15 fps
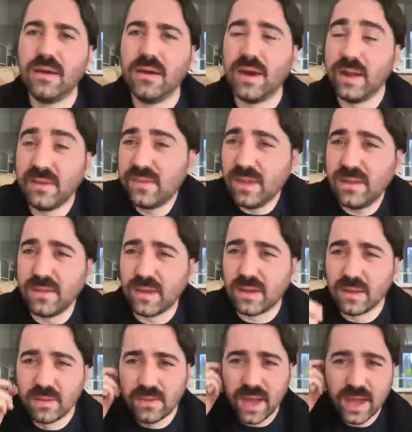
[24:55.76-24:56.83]
and it's easy.
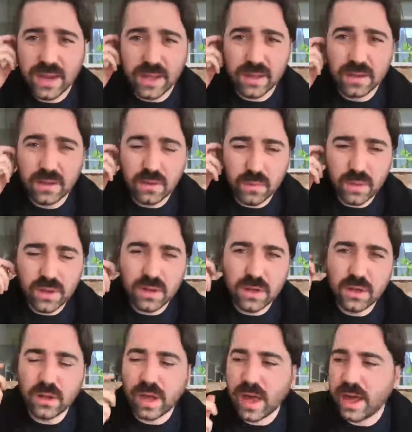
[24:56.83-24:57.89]
It's handy. You can
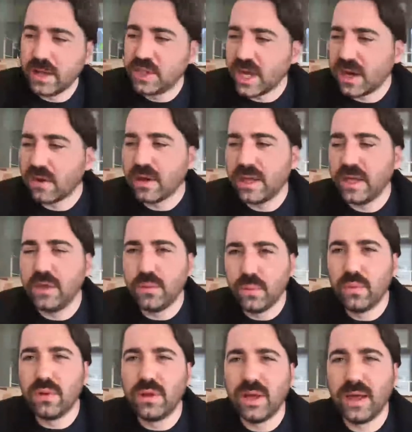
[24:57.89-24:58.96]
generally,
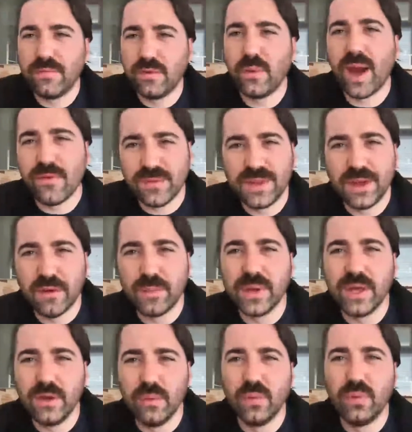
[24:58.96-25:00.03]
if you have a DOP, you